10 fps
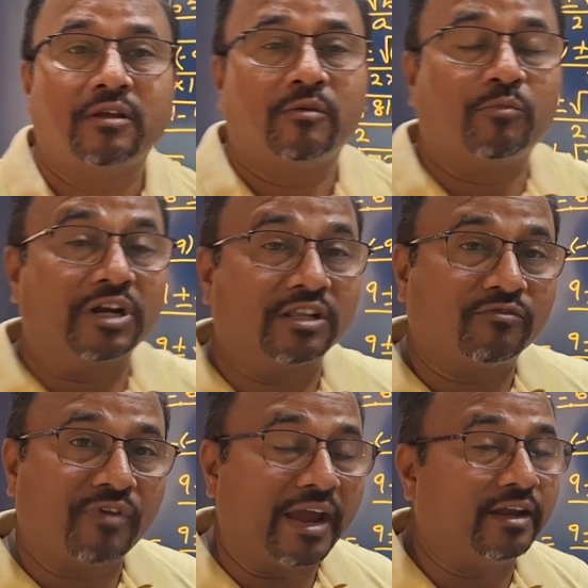But the
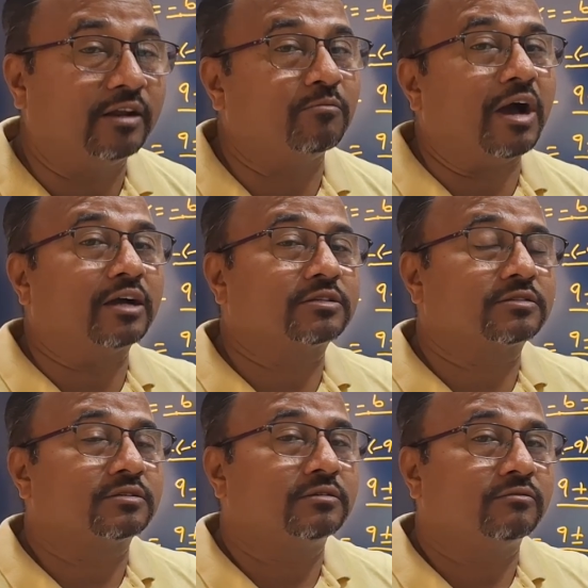final
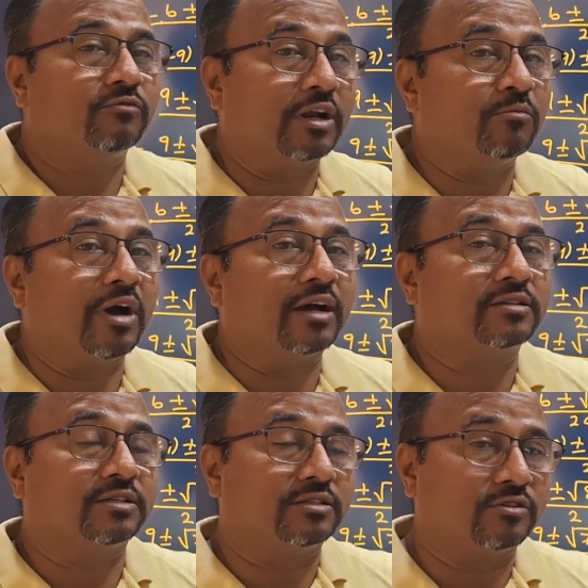marks, 1 marks,
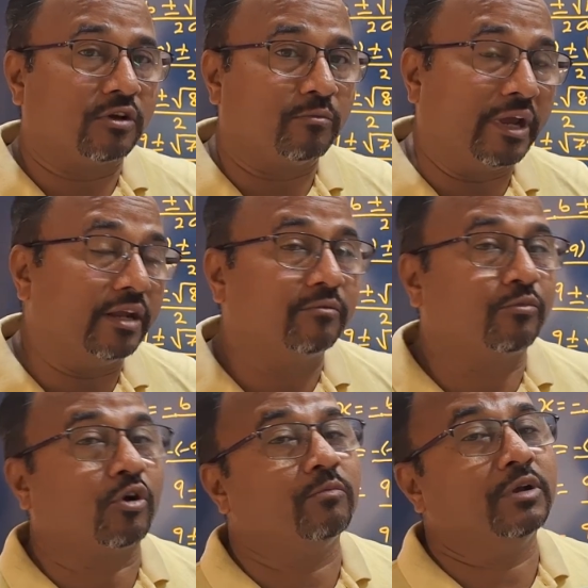is your main
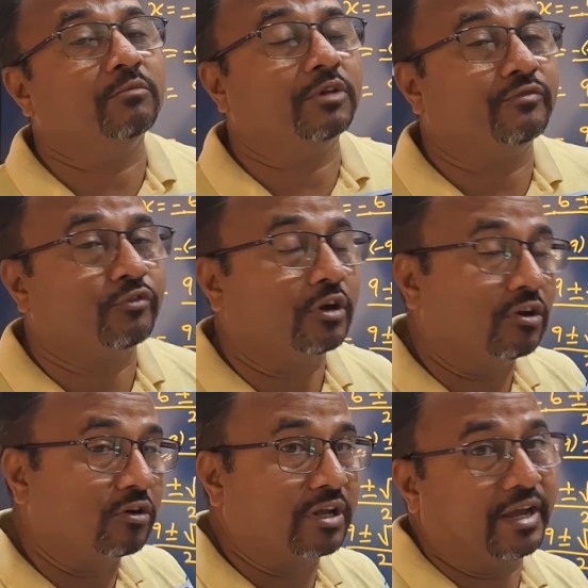problem if you are
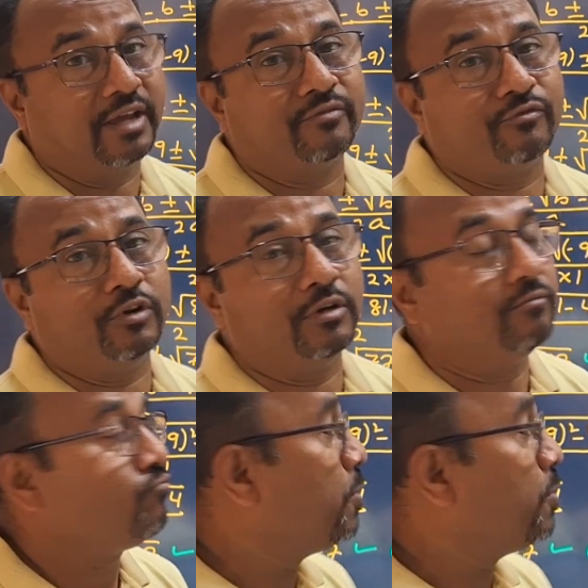not careful.